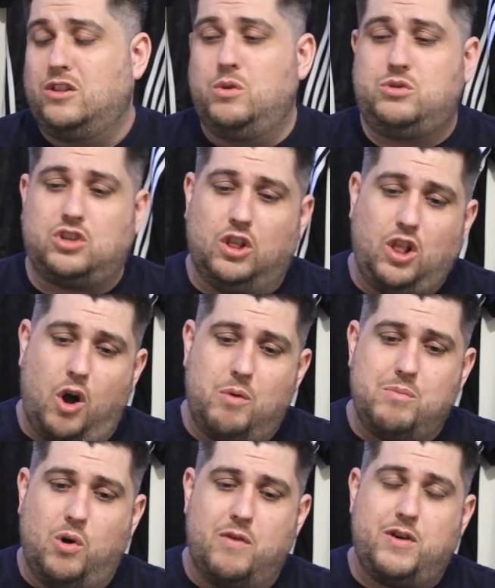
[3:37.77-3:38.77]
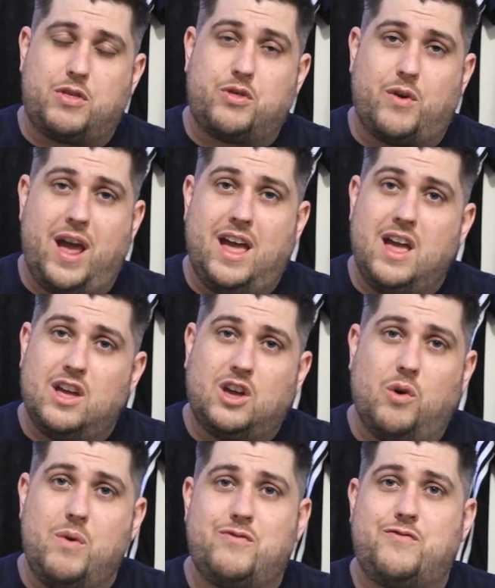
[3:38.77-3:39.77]
Looked a lot more of a threat
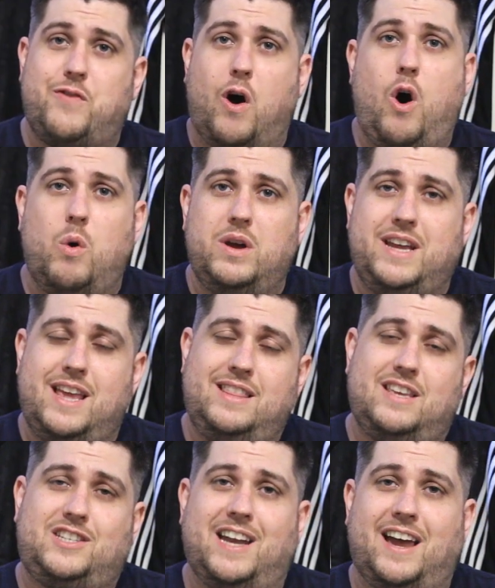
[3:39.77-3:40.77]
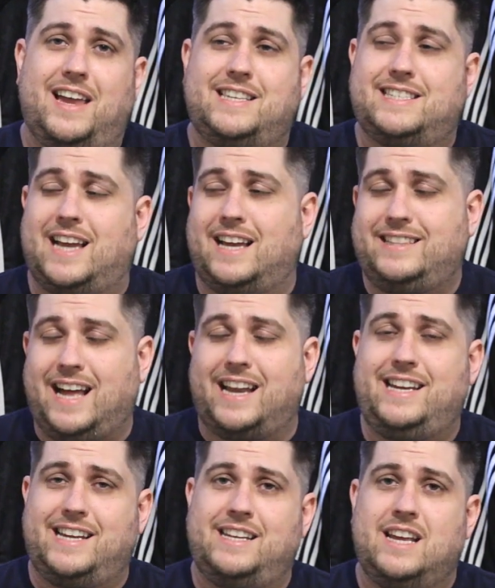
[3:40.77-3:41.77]
going forward in this United side than
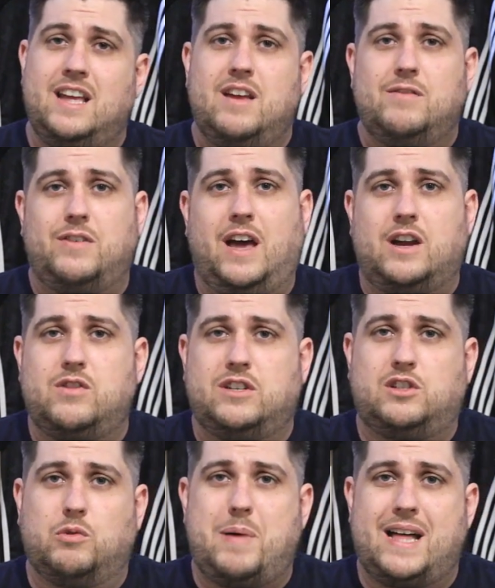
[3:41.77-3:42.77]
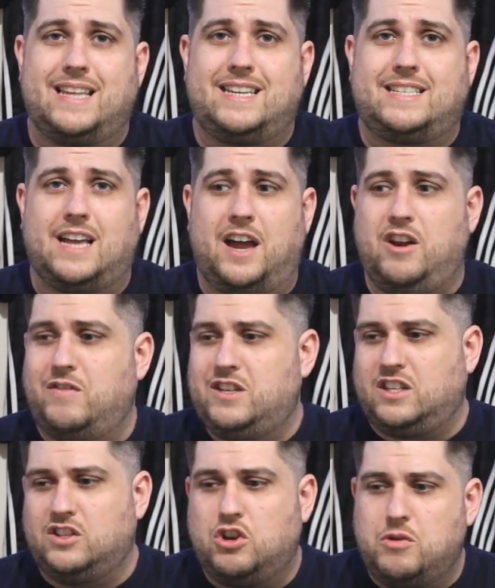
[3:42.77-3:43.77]
he did for that Crystal Palace side.
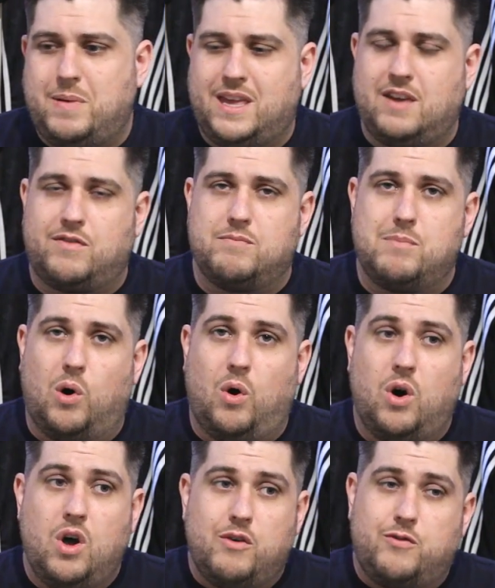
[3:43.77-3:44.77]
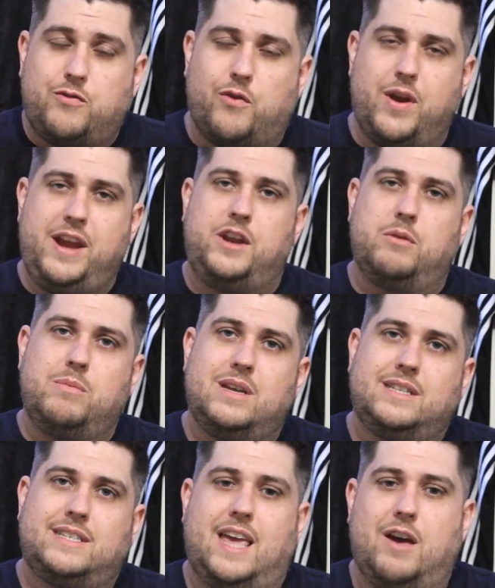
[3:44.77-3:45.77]
Obviously, he's going to be given more freedom
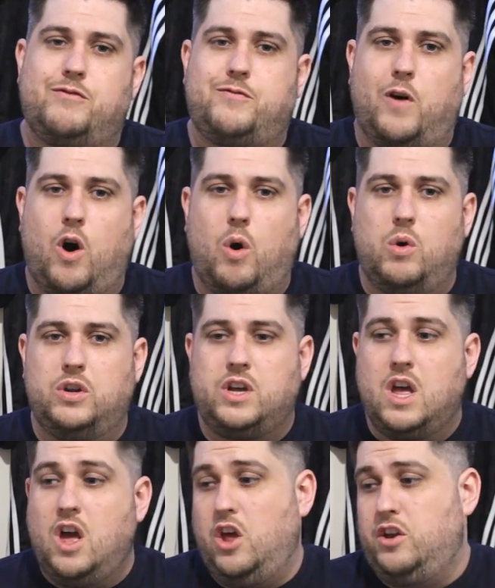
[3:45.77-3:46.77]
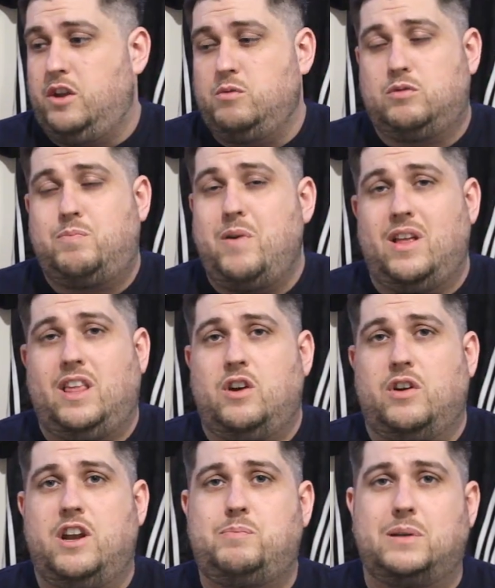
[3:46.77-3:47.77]
to get forward, and he was really
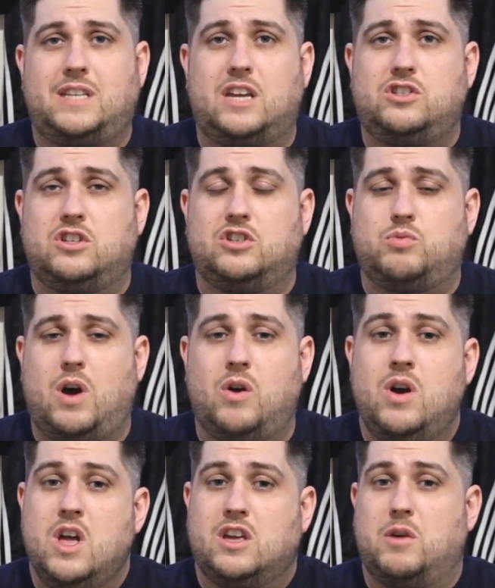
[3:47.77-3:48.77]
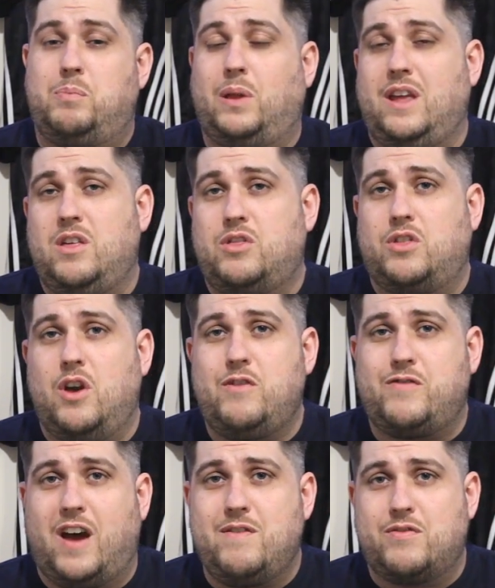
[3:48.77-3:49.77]
good in his possession as well, completing
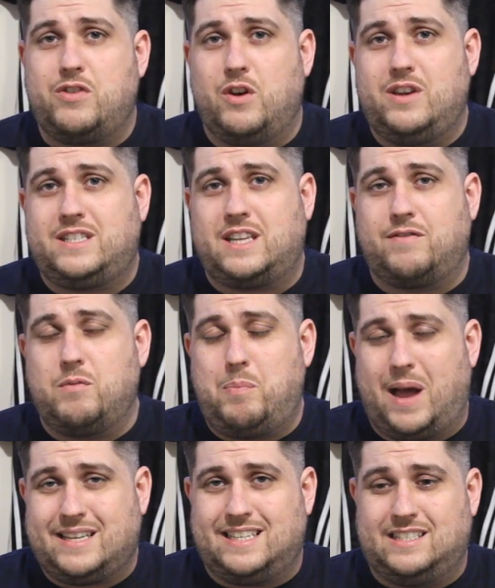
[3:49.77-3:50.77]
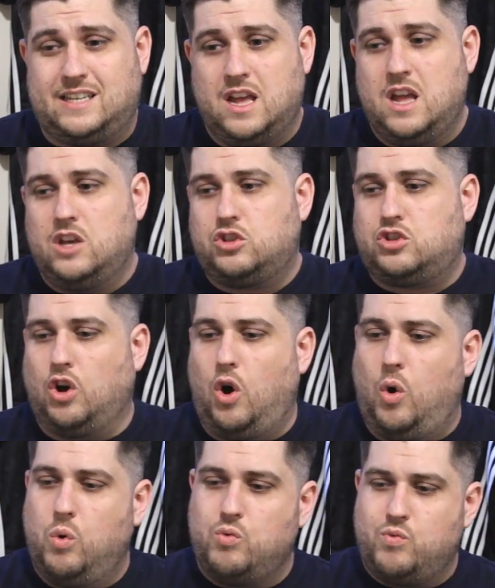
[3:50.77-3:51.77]
thirty-five of thirty-seven passes.
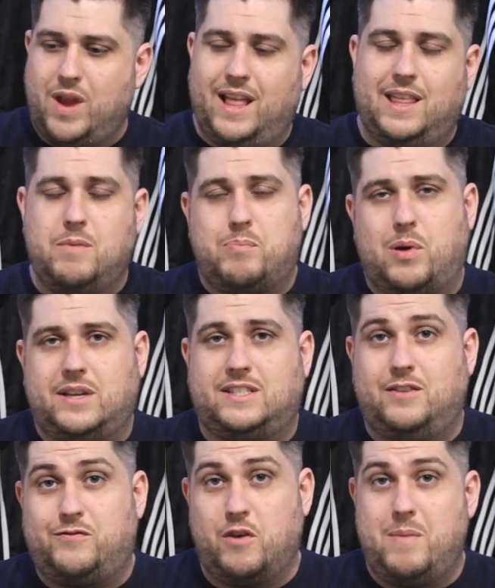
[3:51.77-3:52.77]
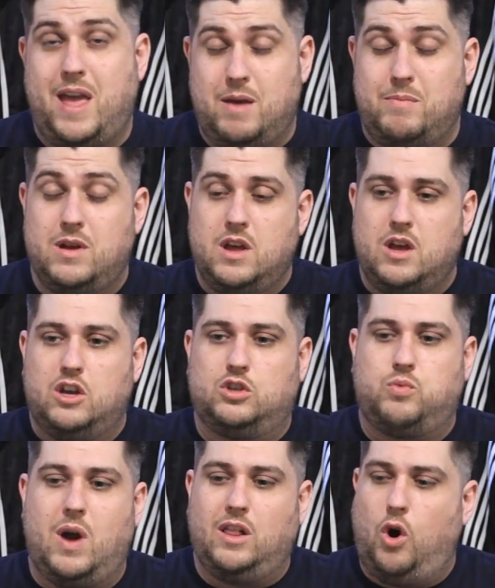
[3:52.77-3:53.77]
So, really impressive from him
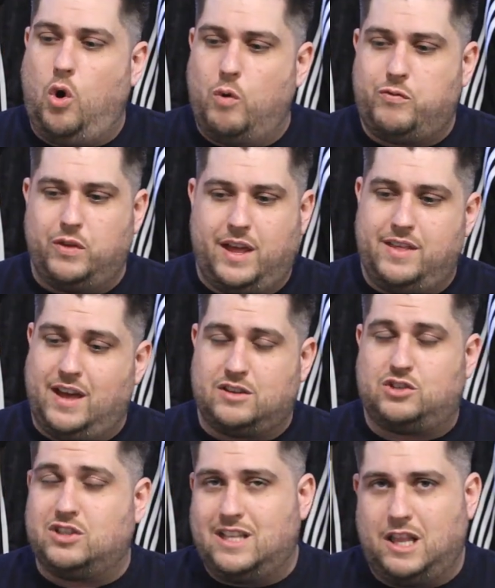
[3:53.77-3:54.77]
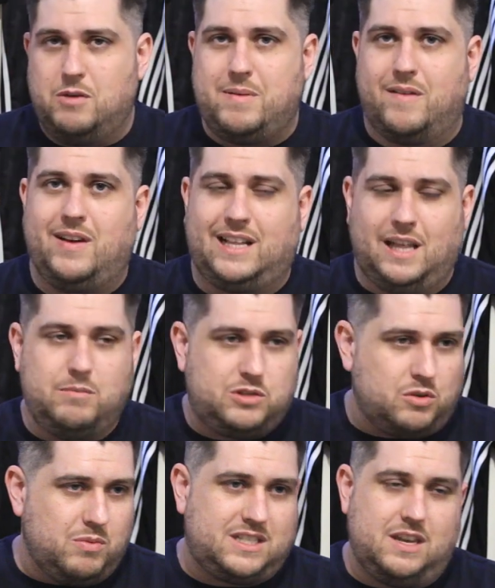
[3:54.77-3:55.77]
as well. Hopefully, that's just a little bit of a
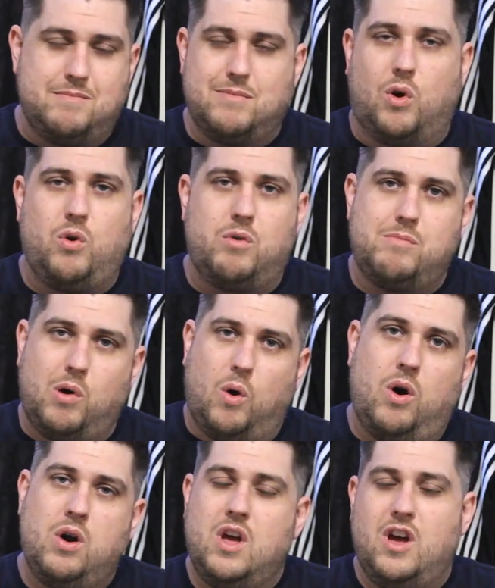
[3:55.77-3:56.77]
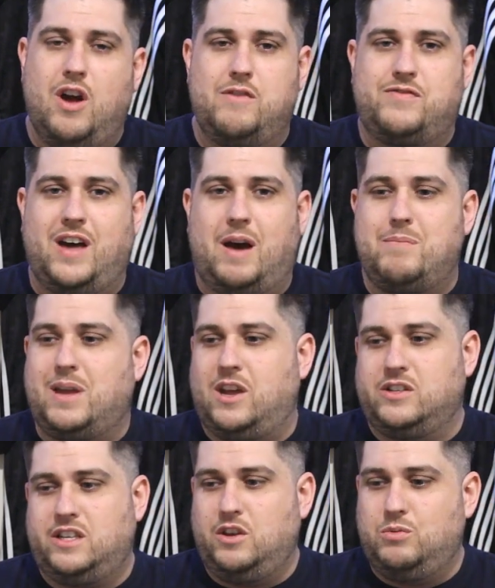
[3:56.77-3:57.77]
glimpse, and we see more and more of that,
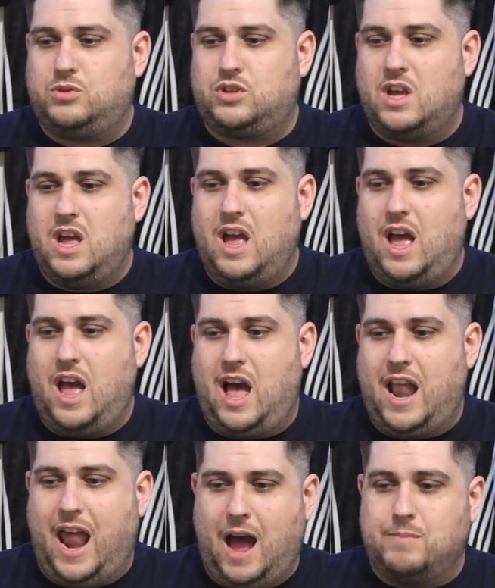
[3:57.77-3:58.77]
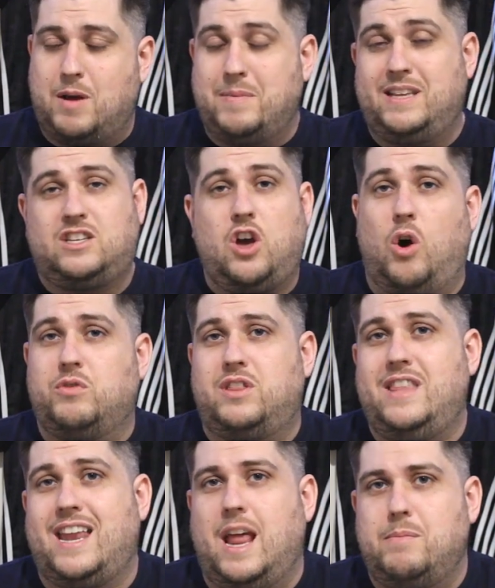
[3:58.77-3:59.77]
because he looks... and I mean, he's
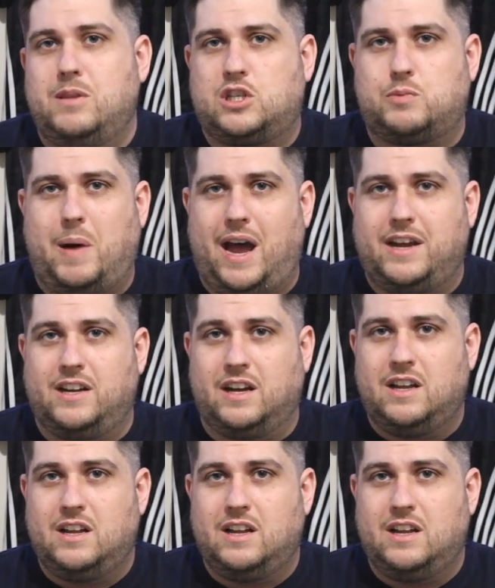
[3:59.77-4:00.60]
called, nicknamed the Spider.